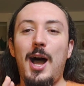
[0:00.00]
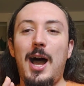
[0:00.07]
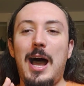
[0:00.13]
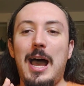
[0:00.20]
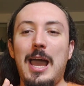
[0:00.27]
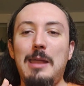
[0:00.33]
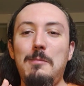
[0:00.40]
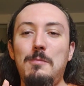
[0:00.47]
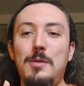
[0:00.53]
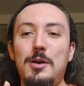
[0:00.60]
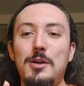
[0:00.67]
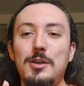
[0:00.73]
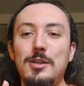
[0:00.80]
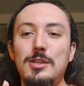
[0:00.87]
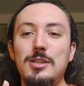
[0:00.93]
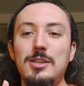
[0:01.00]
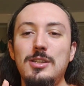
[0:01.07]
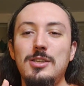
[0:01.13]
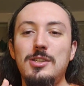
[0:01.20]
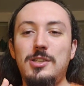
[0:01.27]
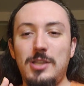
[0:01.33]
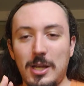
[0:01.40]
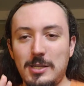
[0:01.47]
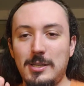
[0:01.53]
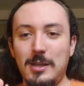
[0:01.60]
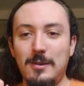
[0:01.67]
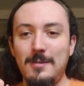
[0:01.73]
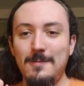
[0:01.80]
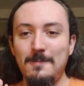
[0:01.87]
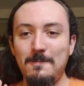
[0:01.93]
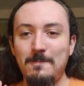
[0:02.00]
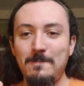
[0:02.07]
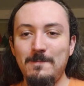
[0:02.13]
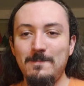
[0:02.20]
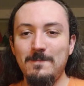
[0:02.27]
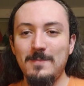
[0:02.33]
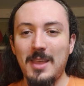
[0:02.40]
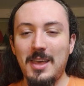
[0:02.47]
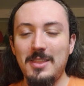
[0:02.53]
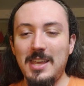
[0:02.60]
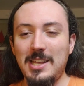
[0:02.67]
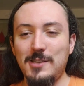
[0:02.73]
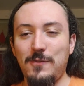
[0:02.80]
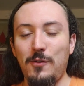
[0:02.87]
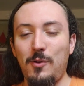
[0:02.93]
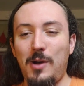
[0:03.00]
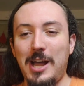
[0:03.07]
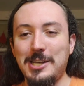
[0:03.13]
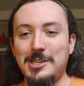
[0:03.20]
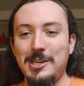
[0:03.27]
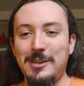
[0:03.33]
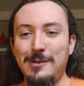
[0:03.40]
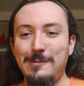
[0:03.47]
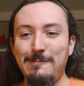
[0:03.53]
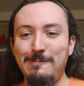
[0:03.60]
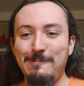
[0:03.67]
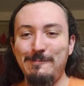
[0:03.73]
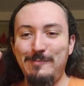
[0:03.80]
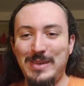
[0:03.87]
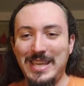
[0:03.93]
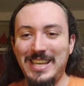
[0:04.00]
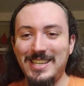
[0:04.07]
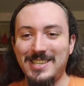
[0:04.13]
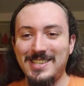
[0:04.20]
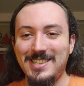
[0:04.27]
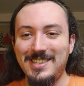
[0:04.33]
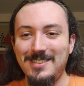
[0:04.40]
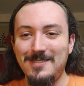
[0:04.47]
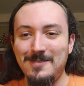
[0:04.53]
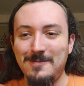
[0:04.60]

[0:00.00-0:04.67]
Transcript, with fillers: I'm sussin'. Thanks for watching. Peace.